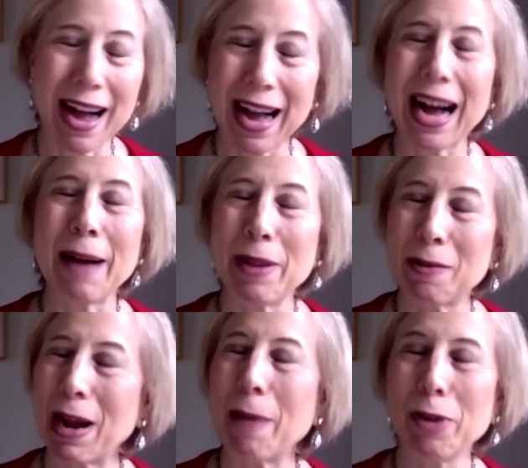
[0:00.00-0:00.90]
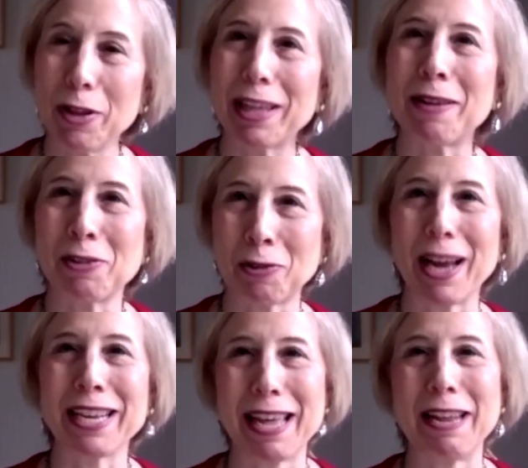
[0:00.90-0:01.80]
I'm really going to try
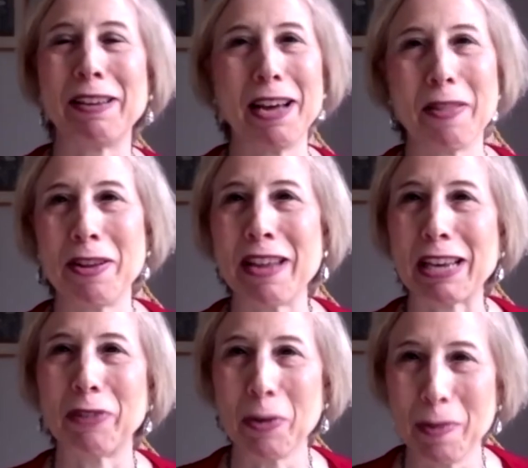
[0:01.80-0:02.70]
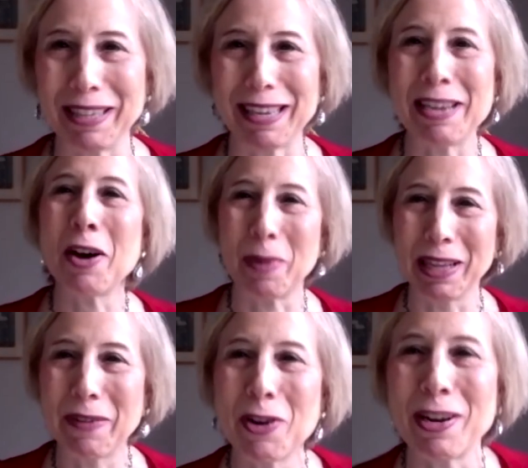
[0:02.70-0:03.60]
and get it done in the next few months. I know,
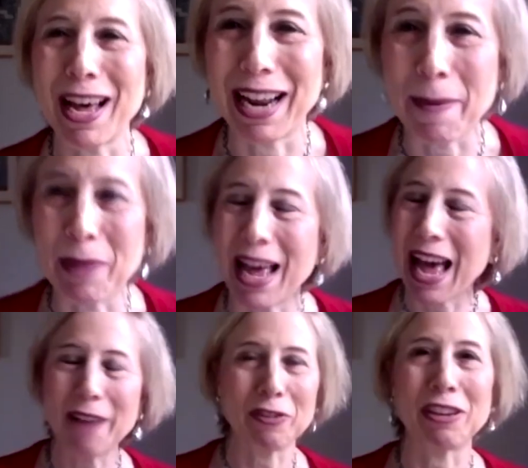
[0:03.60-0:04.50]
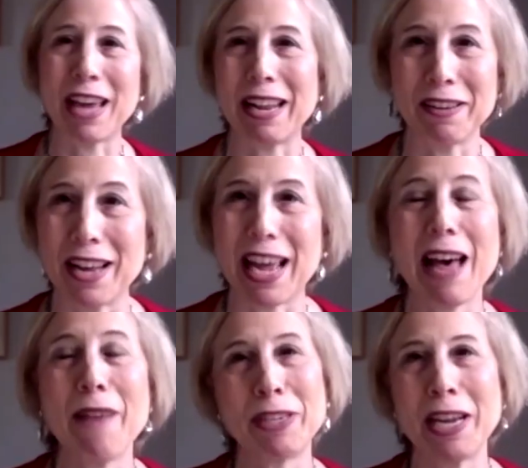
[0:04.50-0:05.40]
believe it or not, I'm going to have to get it done. I
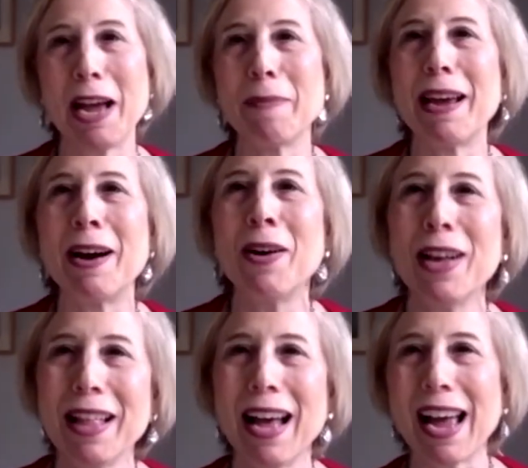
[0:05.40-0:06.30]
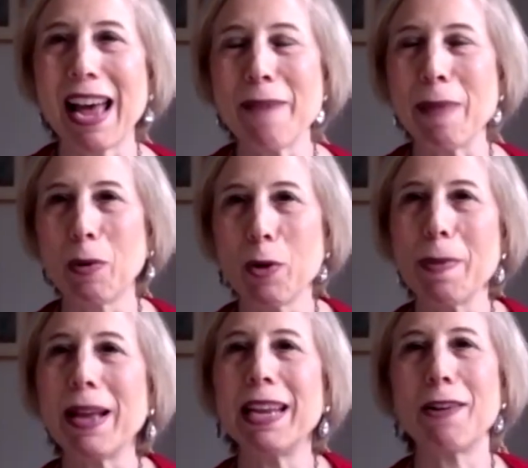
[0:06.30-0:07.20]
have the time now. I have my roommate here. I